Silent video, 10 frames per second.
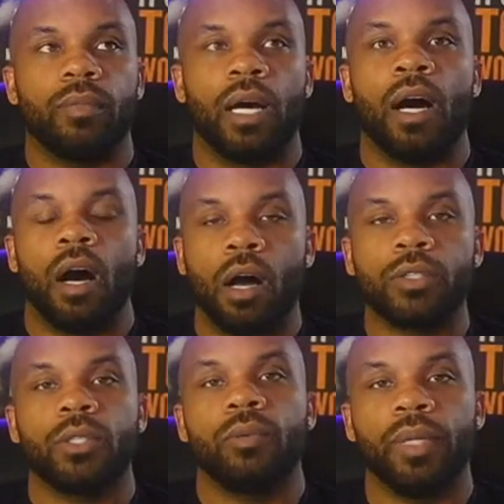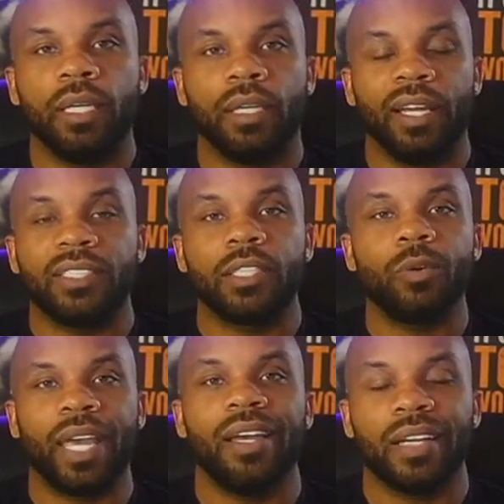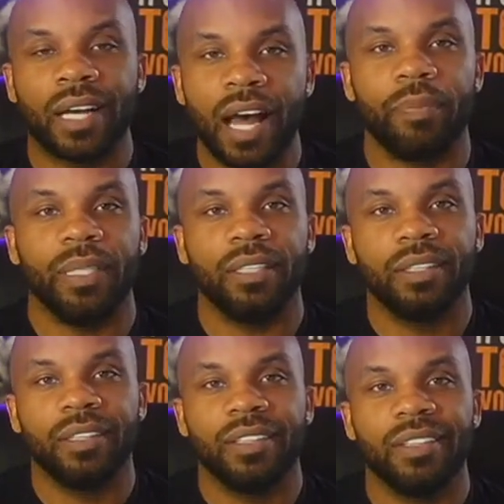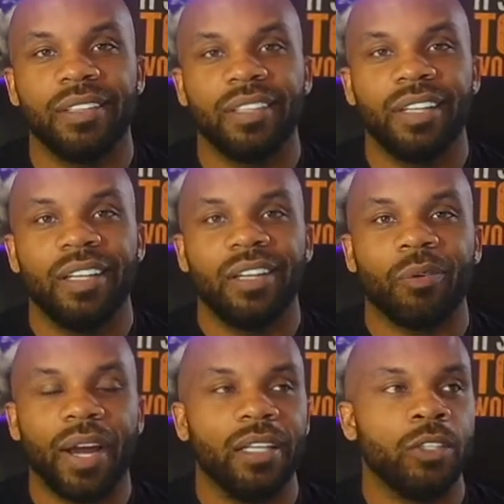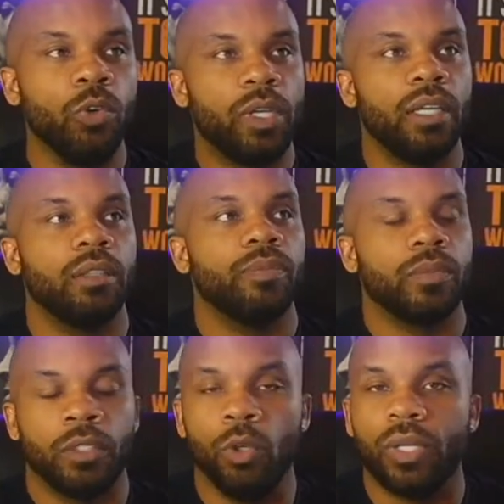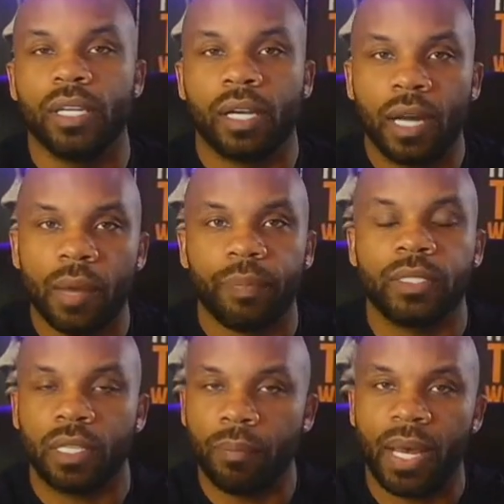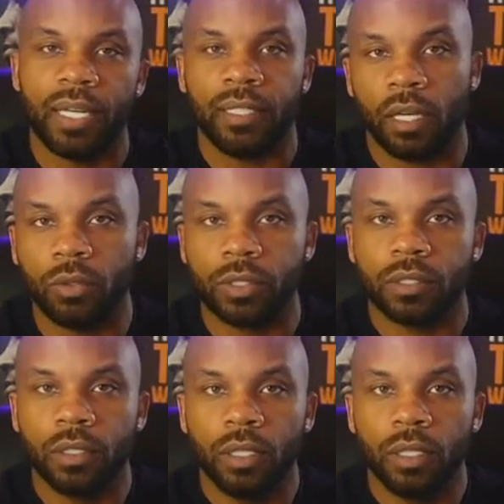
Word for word: I also mean it's okay to copy, right? You can you can copy somebody else.